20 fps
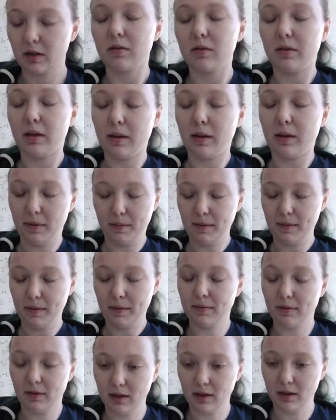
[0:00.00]
Yep.
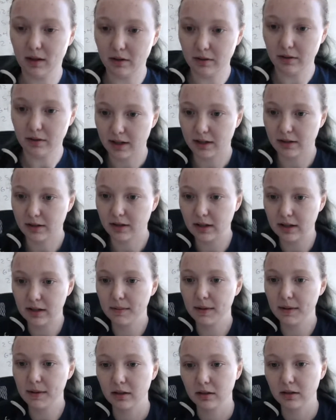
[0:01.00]
That all sounds good to
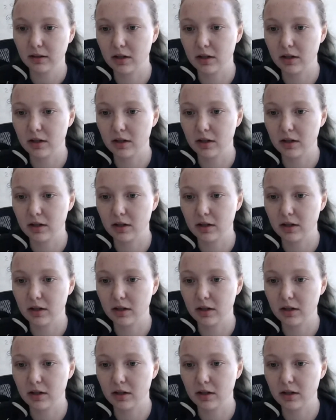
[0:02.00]
me.